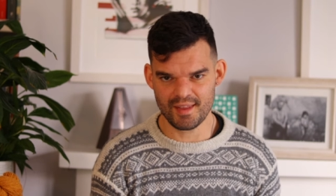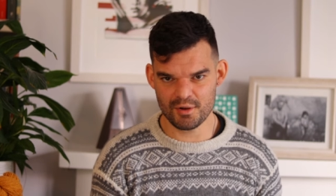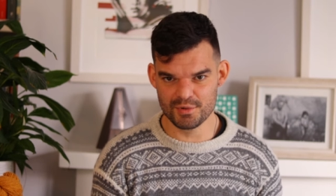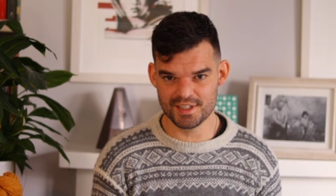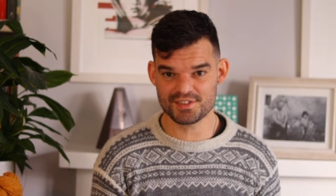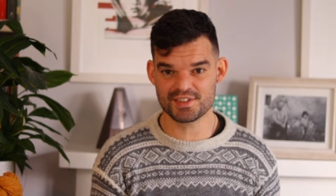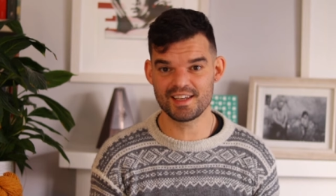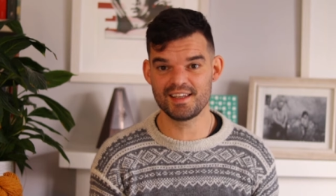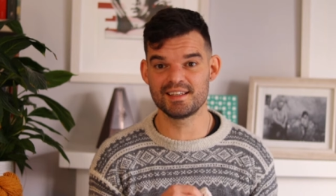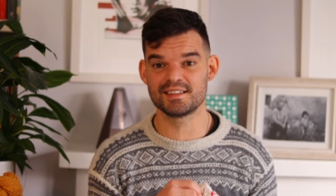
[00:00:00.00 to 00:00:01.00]
which
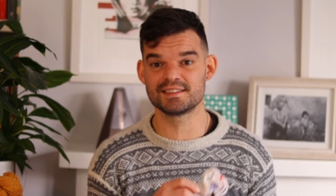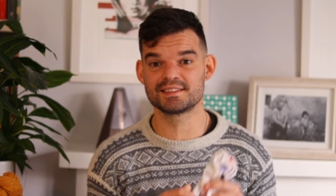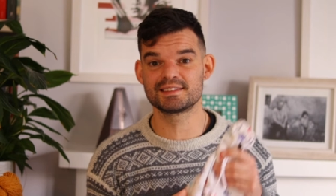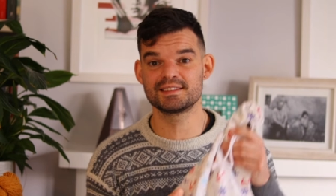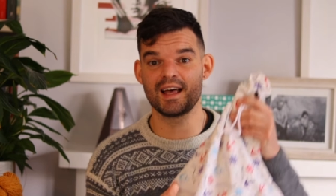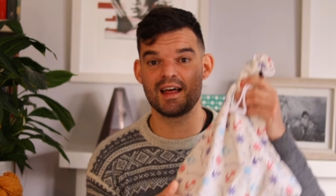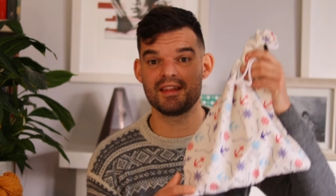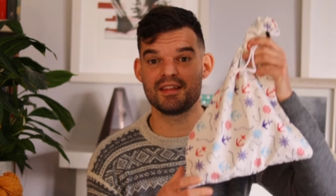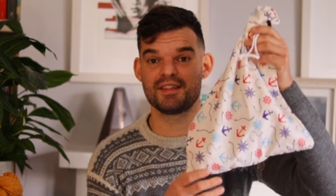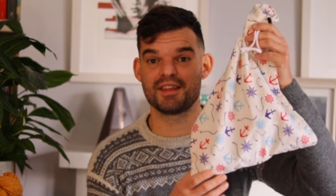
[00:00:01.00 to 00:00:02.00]
is
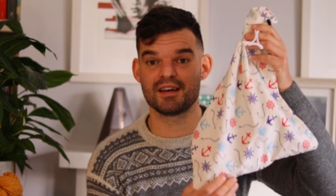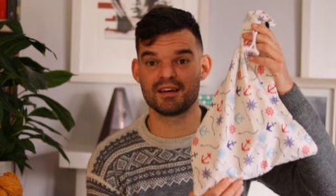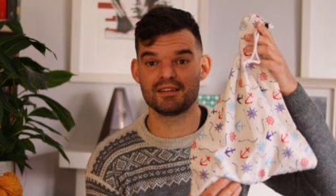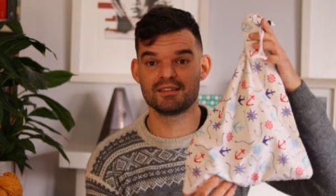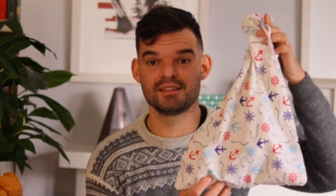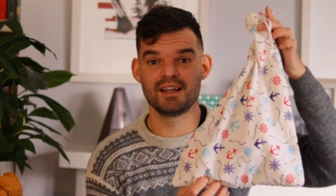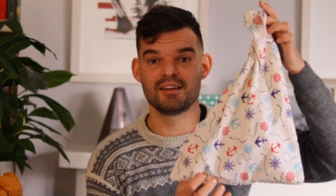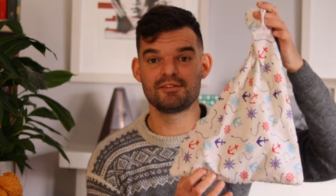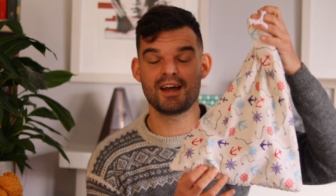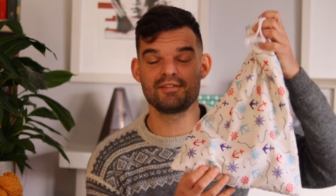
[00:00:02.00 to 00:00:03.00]
the
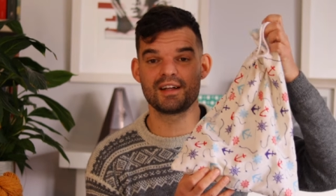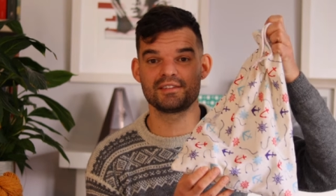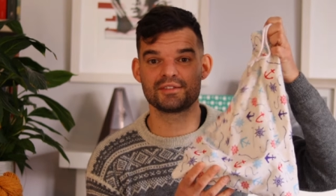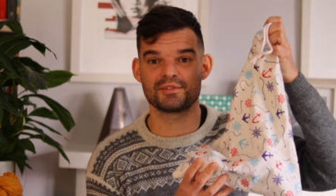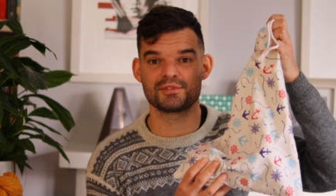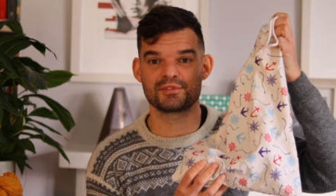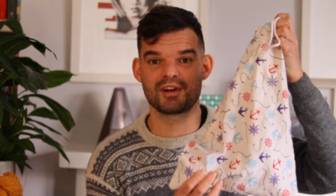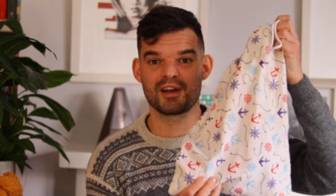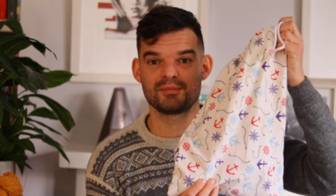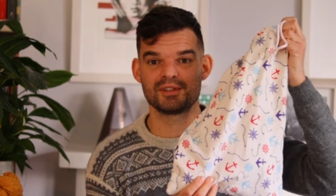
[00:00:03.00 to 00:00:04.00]
500
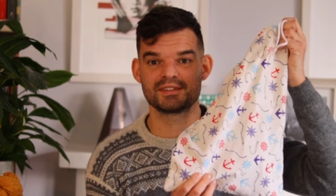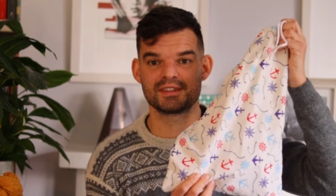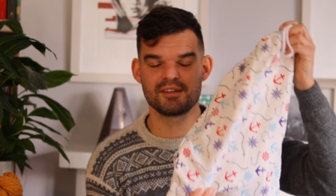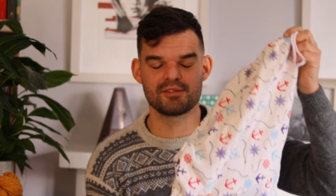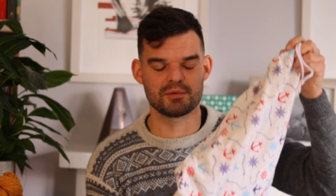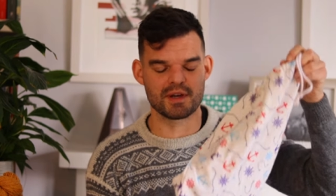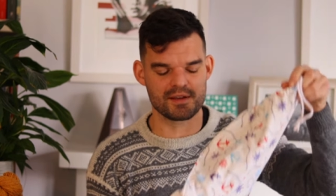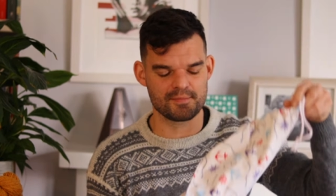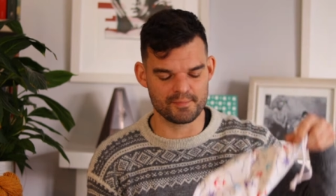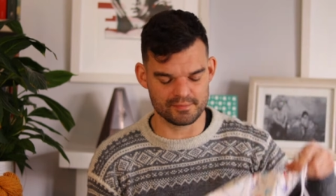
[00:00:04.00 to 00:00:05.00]
subscribers giveaway.